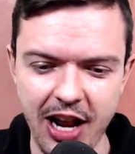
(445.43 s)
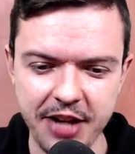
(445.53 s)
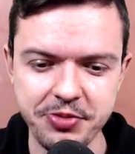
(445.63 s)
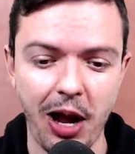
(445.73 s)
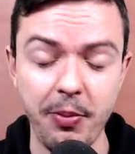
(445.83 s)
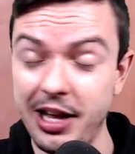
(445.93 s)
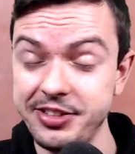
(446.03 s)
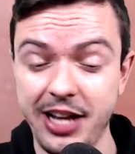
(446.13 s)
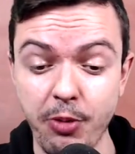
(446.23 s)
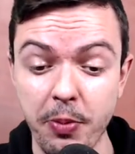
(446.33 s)
I am like I
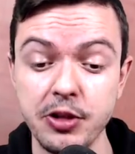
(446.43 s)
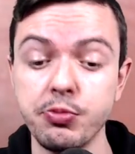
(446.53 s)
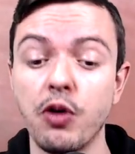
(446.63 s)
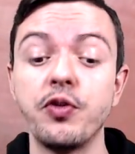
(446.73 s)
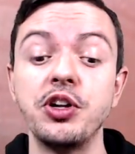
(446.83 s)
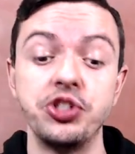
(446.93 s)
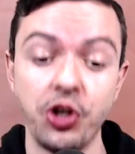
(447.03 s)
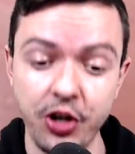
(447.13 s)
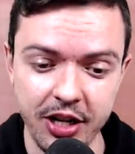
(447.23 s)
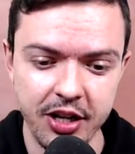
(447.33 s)
said, I'm hoping it's more for the
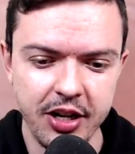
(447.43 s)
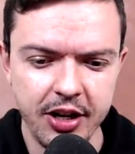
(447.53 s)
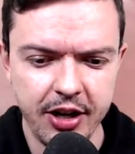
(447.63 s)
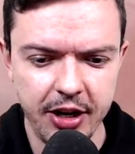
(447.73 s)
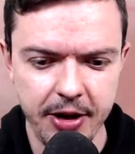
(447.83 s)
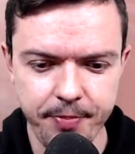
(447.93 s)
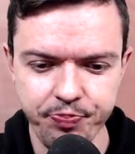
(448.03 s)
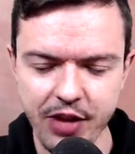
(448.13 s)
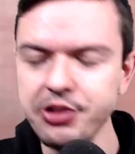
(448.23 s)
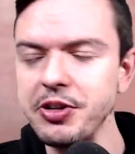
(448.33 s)
journey, um,
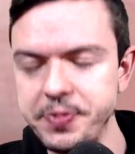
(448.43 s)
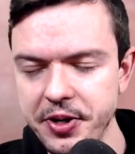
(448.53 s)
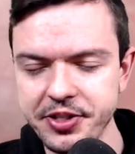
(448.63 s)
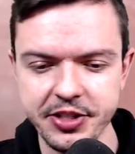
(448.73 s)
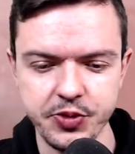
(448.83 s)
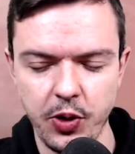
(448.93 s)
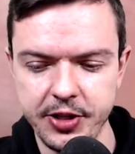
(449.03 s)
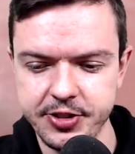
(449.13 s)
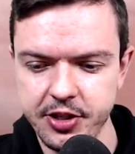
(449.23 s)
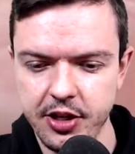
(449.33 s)
and to experience at least once.